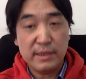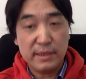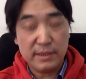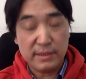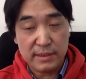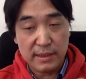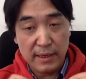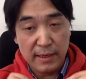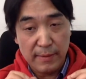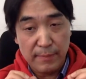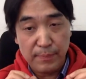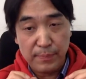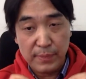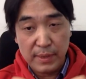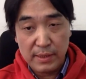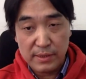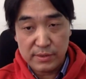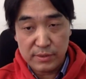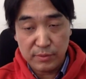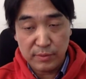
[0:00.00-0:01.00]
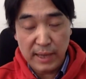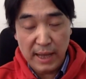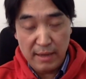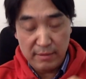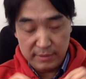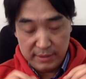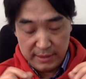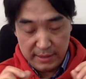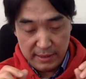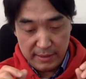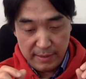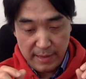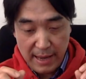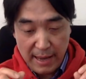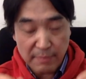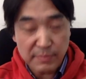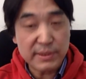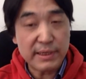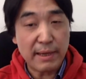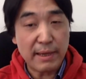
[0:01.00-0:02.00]
is the so-called
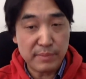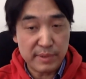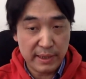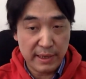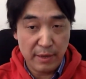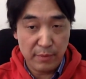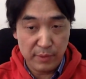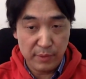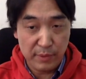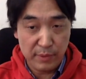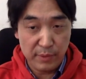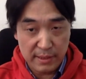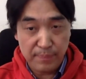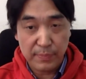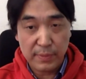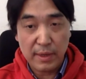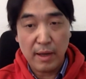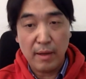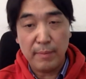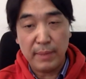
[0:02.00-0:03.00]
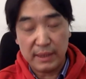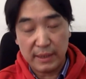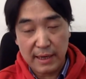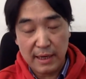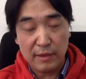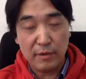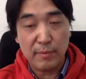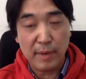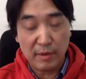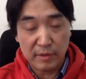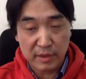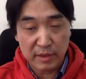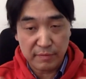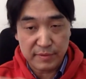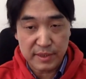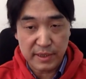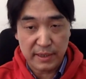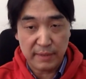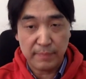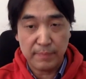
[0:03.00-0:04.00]
MCMC algorithm, or Monte Carlo Markov
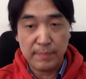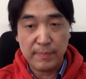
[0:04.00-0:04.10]
chain.